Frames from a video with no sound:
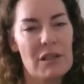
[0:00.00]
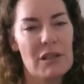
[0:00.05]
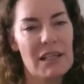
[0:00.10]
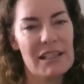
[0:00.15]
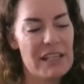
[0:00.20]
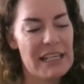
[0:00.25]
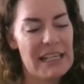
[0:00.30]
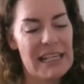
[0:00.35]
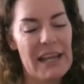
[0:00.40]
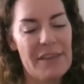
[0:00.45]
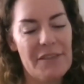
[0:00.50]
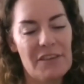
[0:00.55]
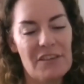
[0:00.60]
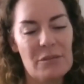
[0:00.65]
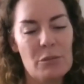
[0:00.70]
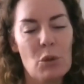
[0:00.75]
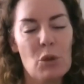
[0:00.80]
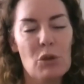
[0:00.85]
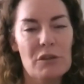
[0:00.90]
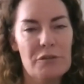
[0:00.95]
taking out the
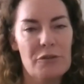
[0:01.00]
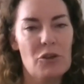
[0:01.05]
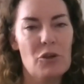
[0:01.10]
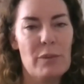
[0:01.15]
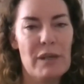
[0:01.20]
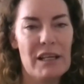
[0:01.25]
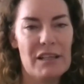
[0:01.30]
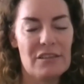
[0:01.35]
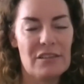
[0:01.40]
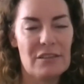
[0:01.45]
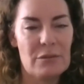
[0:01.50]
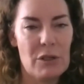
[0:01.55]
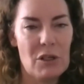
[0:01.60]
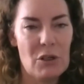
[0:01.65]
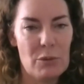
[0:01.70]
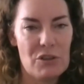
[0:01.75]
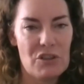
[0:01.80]
smaller formats as well,